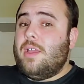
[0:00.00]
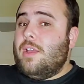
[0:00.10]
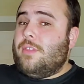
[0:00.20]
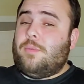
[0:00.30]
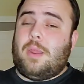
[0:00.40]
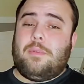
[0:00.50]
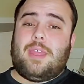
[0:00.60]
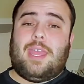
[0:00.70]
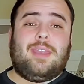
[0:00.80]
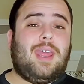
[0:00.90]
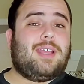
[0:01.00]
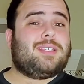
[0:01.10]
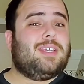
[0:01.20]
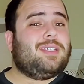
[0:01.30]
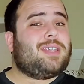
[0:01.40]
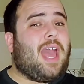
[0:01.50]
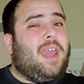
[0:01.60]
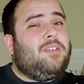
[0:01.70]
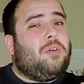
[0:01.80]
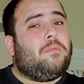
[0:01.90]
than whatever the index is,
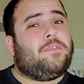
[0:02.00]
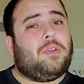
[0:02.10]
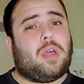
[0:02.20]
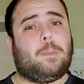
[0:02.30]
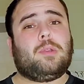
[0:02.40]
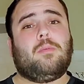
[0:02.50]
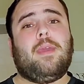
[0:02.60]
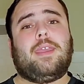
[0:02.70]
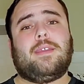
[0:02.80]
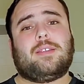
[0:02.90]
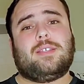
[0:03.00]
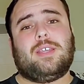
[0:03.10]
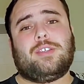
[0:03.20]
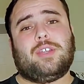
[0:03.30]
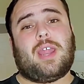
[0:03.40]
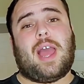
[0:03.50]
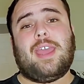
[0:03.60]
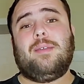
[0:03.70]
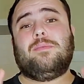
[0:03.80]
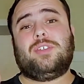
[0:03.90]
I don't feel comfortable making that decision.
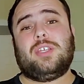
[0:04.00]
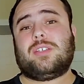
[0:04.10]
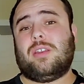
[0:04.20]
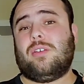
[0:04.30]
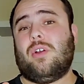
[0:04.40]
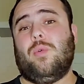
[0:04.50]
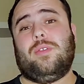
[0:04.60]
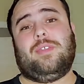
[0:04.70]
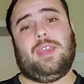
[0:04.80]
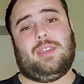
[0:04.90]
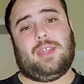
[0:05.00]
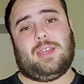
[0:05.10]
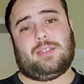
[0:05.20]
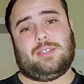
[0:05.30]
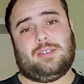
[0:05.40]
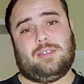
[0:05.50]
I am just going to go with the index.